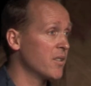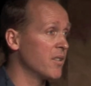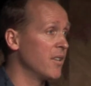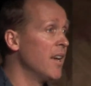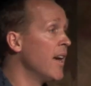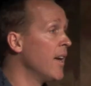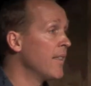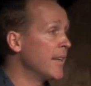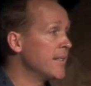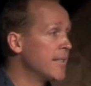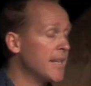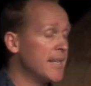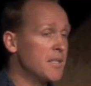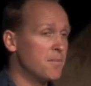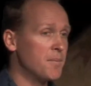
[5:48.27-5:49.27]
and they
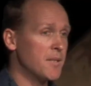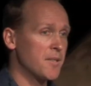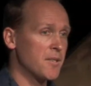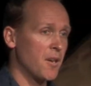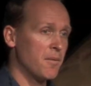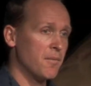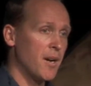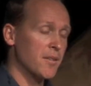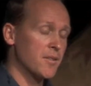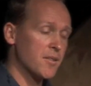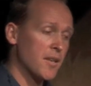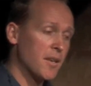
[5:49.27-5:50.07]
teach me so much.